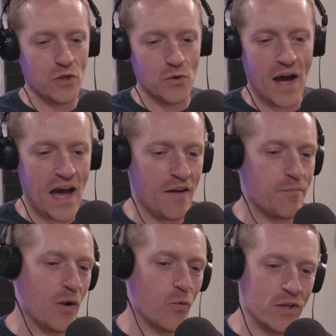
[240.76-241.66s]
you
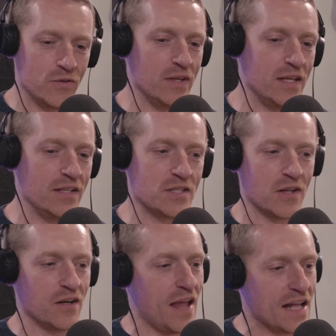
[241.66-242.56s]
have, by what you need.
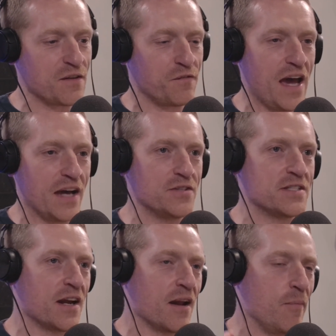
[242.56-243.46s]
So there are lots of
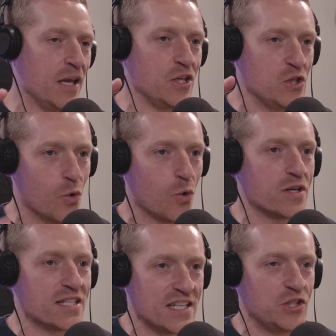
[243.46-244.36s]
factors that are going to make
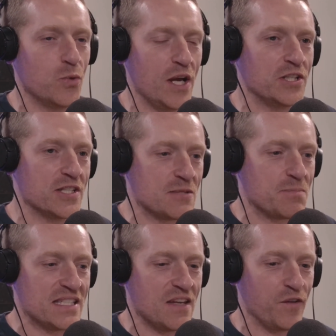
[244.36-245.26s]
your situation
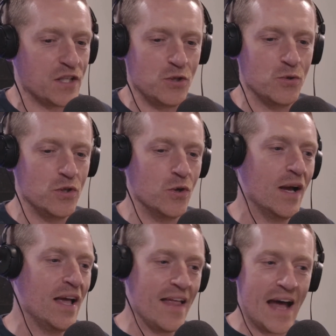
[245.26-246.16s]
specific to you.